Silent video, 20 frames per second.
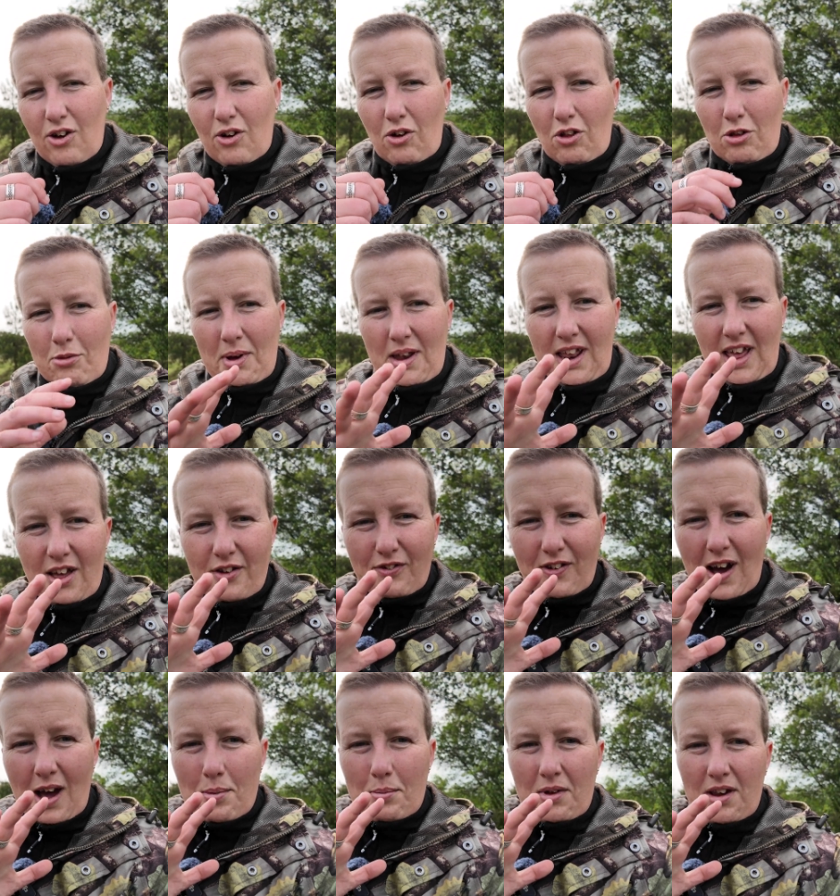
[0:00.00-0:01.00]
only been here
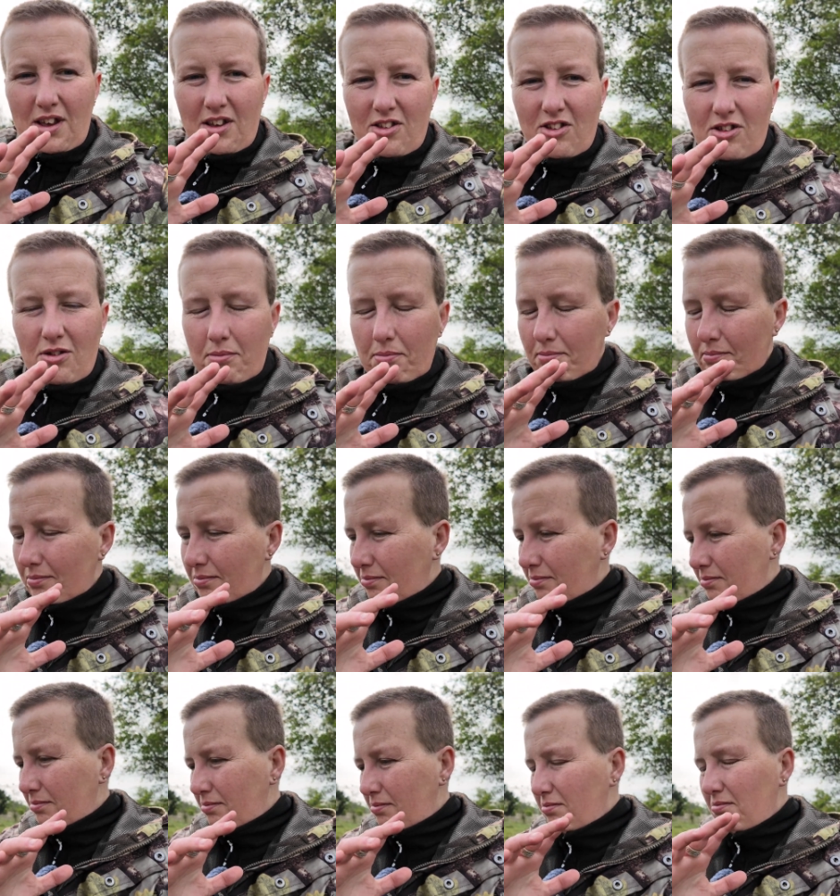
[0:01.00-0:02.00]
5 minutes,
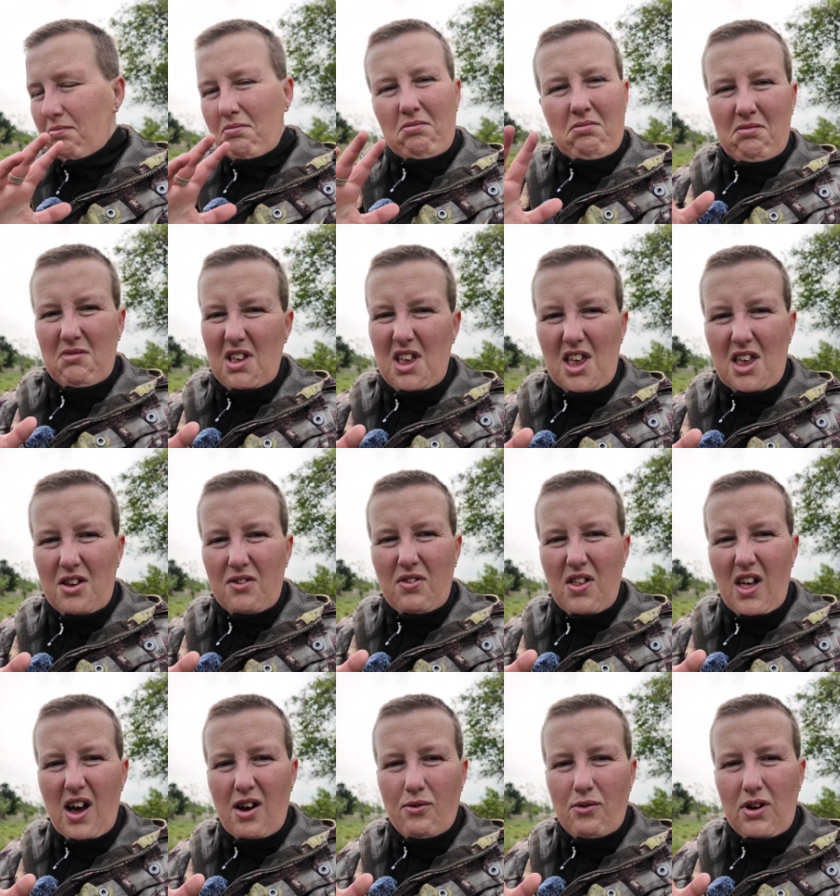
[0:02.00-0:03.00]
if
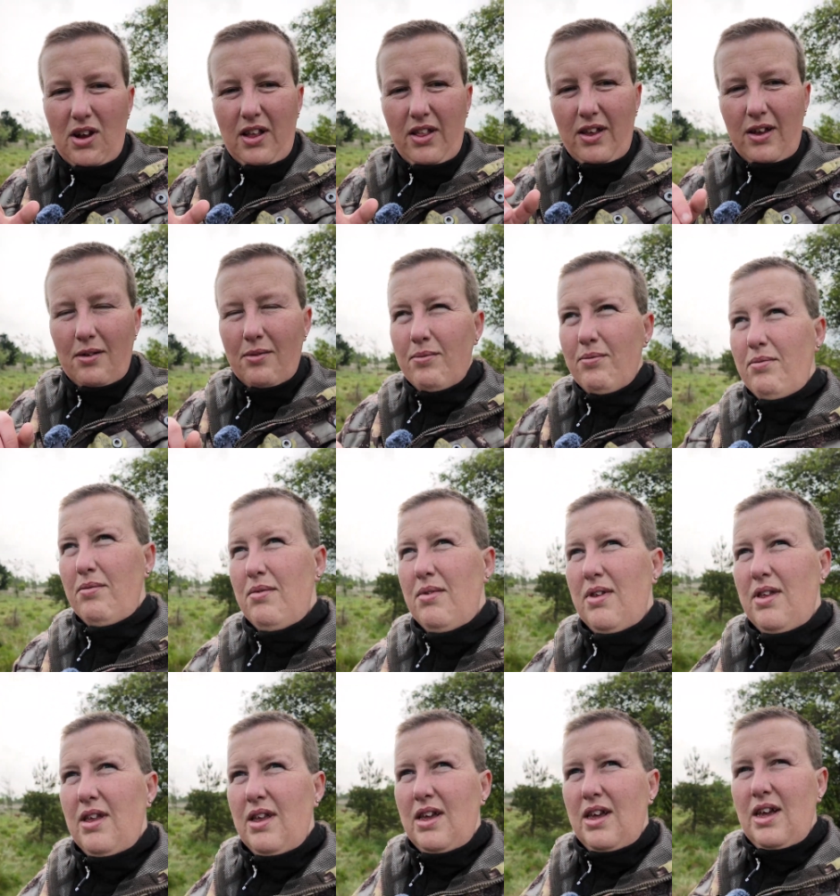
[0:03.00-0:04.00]
that really,
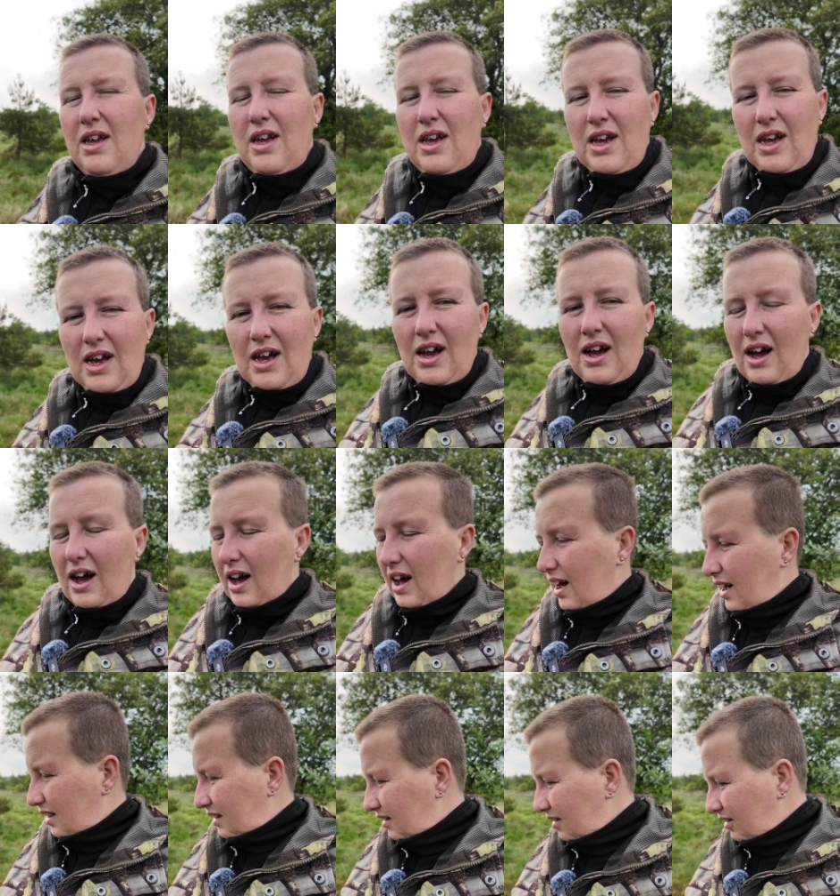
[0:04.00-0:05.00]

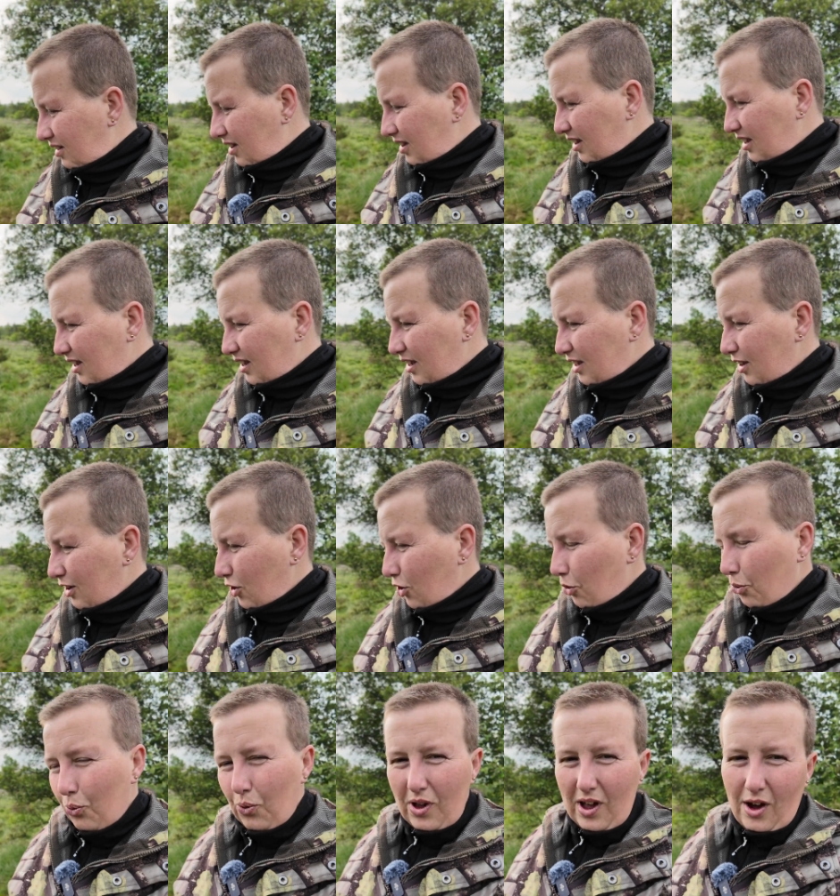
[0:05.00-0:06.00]
and
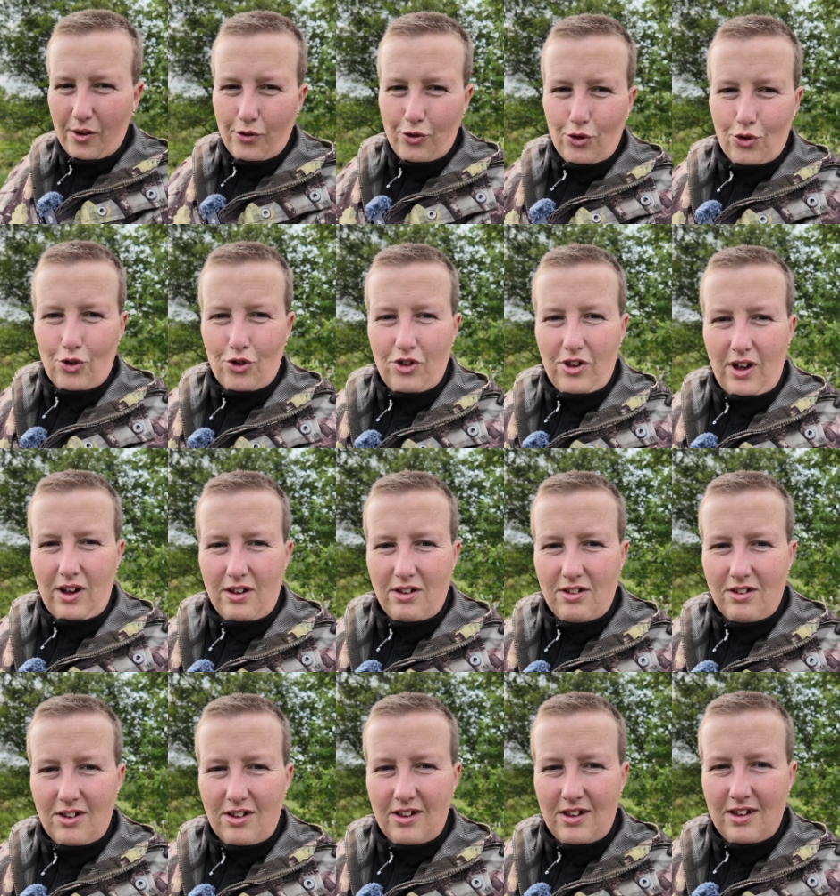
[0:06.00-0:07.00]
we have
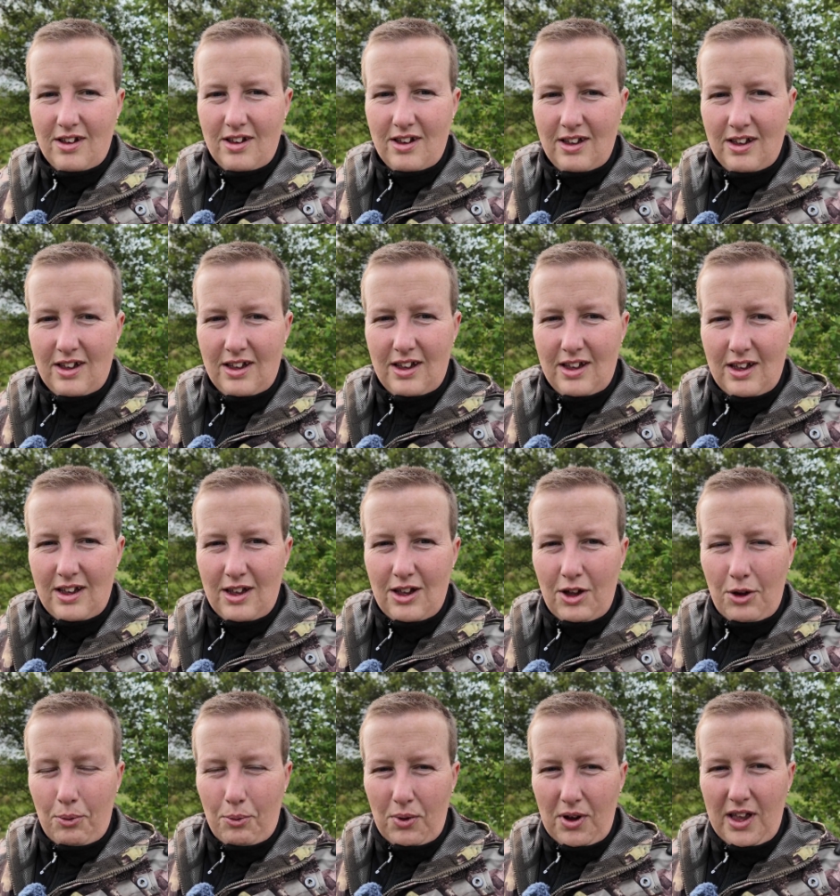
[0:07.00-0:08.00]
success.
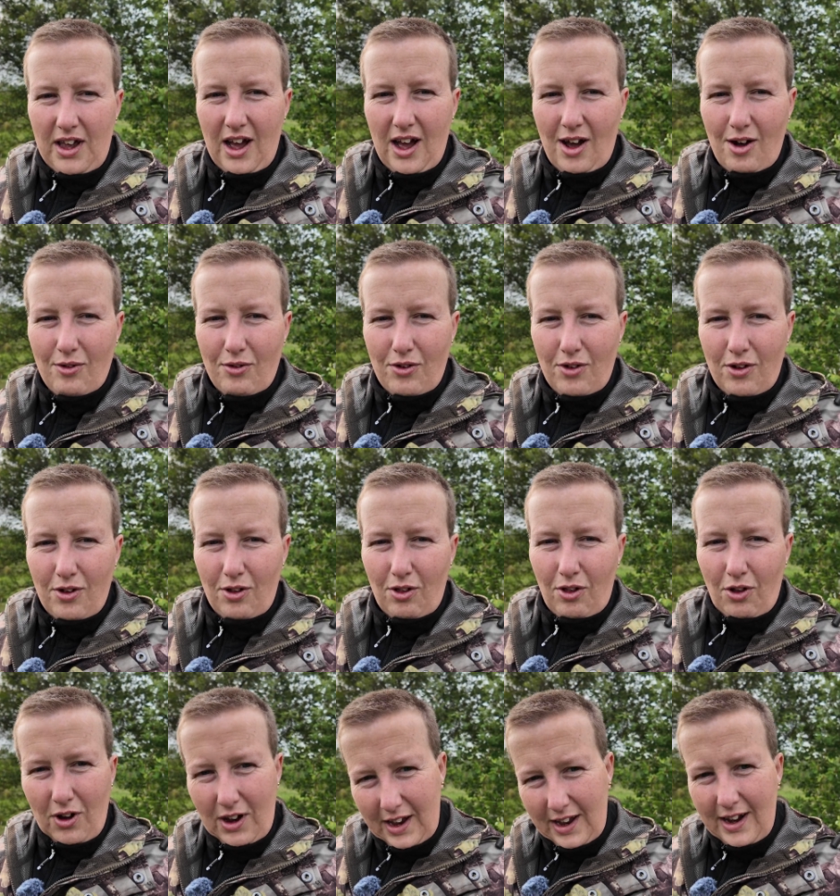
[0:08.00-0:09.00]
We have
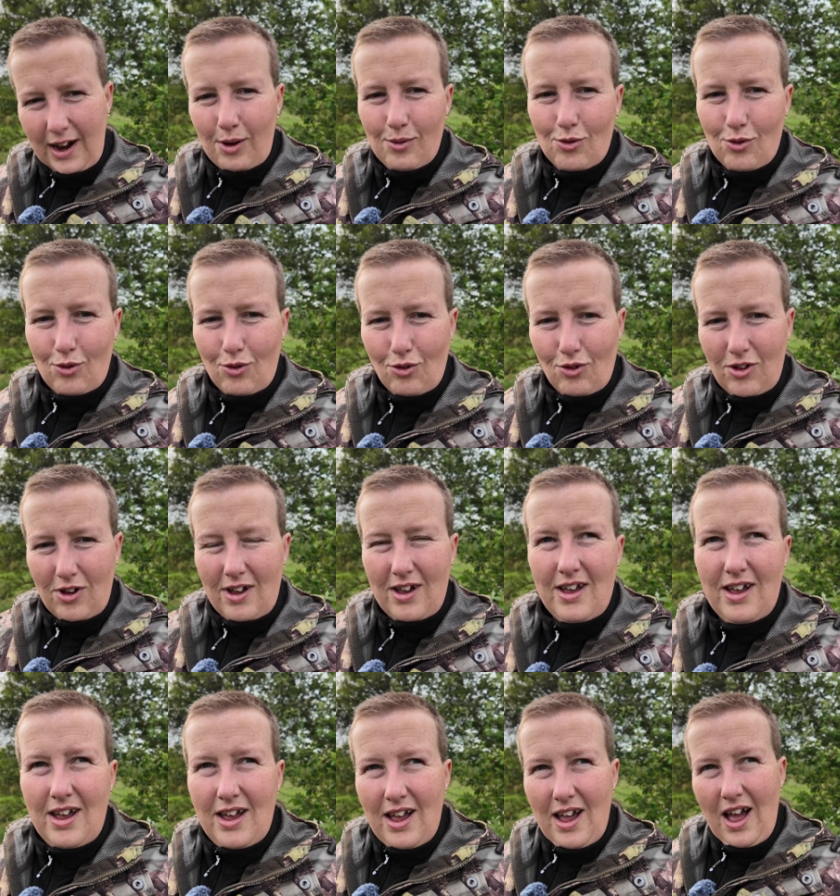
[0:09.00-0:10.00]
long-eared owls
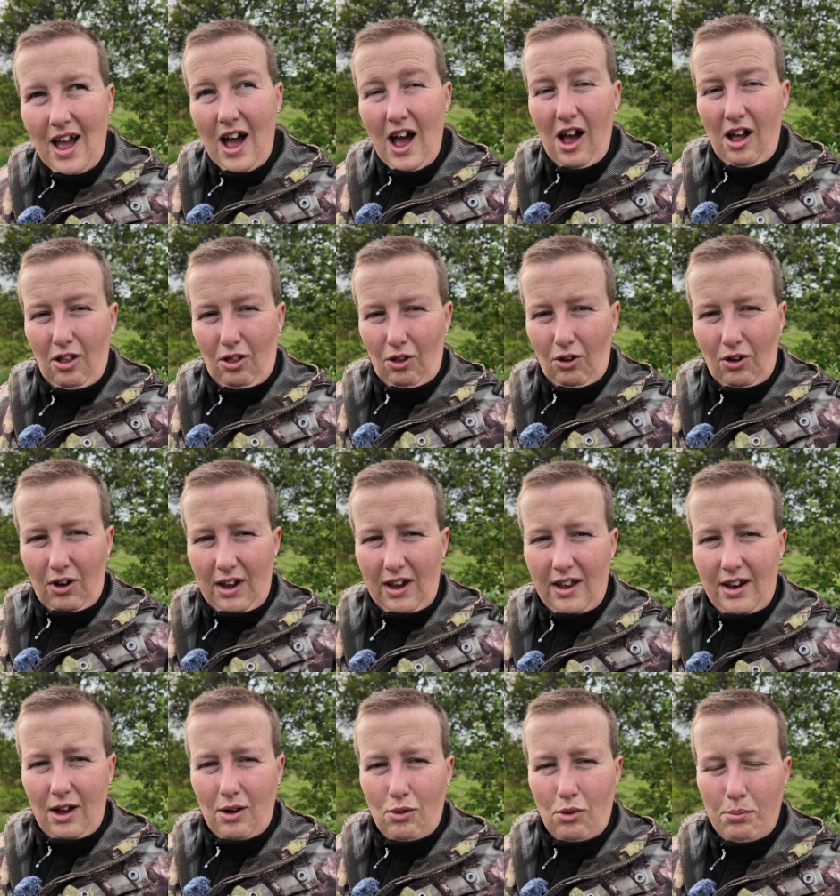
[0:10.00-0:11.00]
and
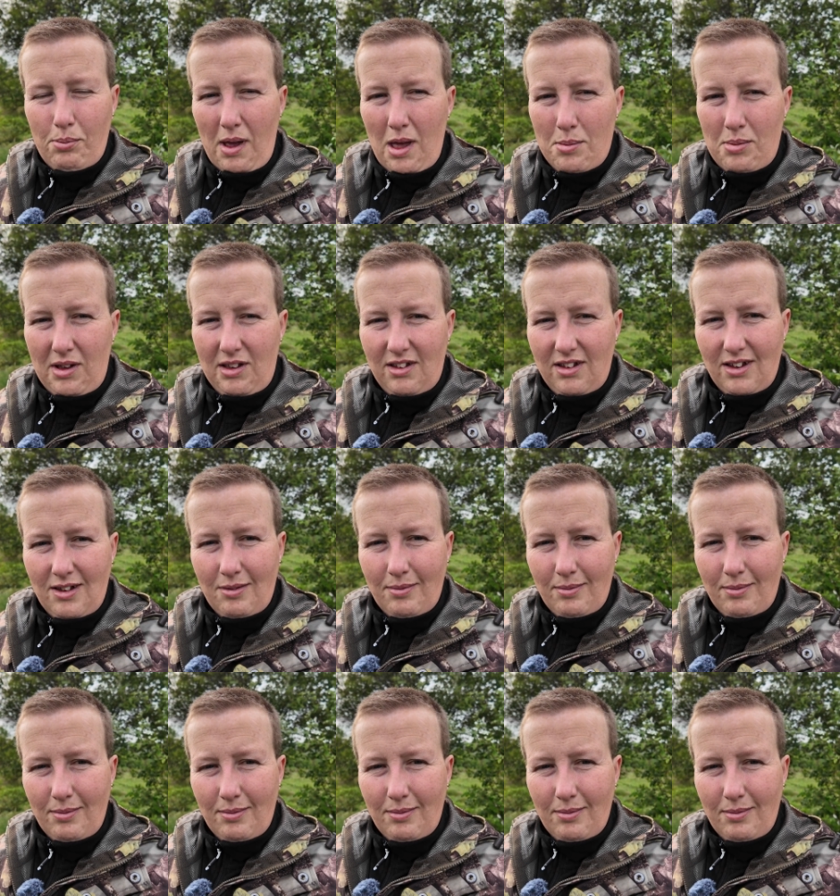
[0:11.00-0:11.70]
long-eared owl babies.